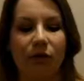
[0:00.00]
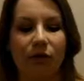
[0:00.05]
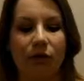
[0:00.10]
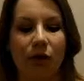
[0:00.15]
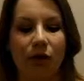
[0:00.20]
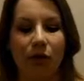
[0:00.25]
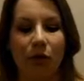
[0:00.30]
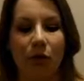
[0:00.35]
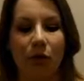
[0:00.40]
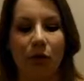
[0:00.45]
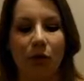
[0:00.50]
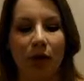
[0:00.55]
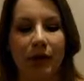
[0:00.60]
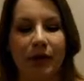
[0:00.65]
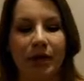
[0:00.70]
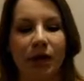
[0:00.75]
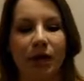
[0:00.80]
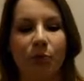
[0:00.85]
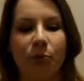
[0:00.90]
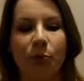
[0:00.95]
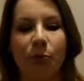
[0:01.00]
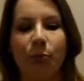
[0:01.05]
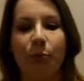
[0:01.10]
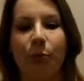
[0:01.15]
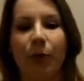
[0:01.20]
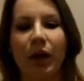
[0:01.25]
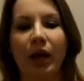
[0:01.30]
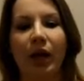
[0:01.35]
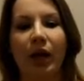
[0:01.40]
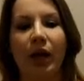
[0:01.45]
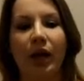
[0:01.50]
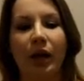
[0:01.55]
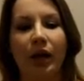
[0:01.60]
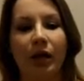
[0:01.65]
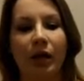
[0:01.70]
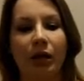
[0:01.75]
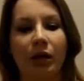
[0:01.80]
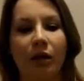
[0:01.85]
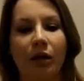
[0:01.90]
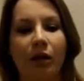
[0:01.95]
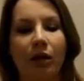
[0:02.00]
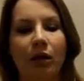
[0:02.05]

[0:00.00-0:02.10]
video, I did buy